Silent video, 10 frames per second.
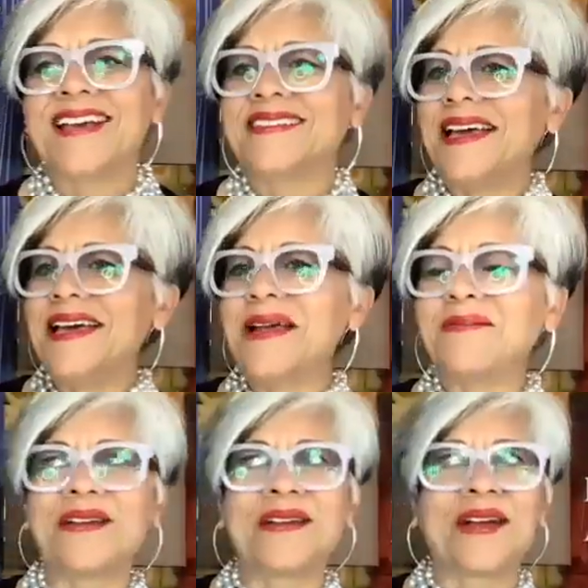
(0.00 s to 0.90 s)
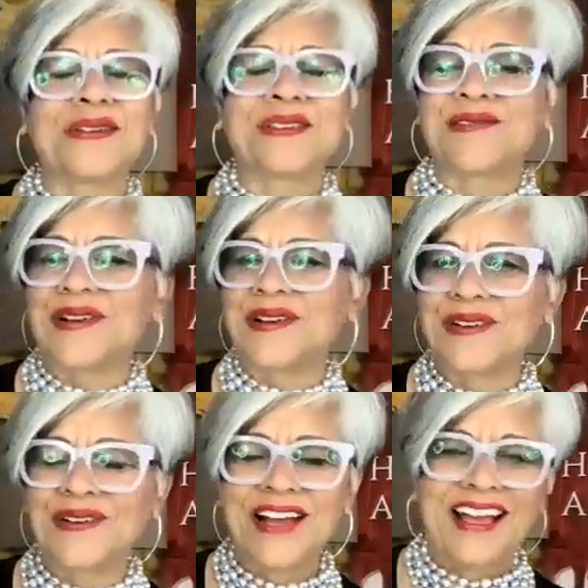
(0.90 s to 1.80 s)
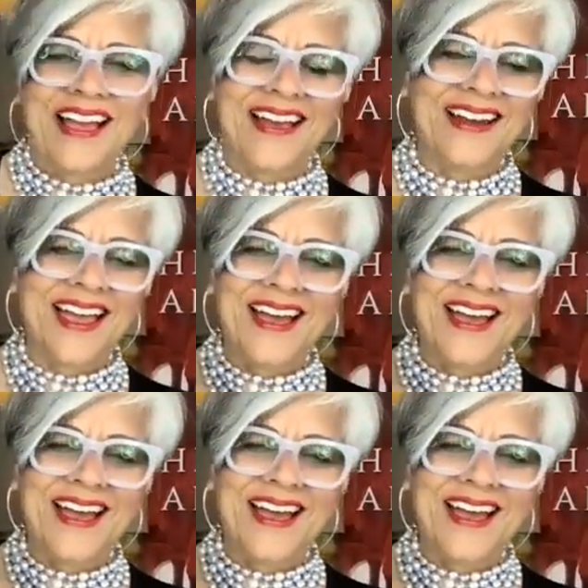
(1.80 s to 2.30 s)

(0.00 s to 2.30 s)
Then I'm going to go through and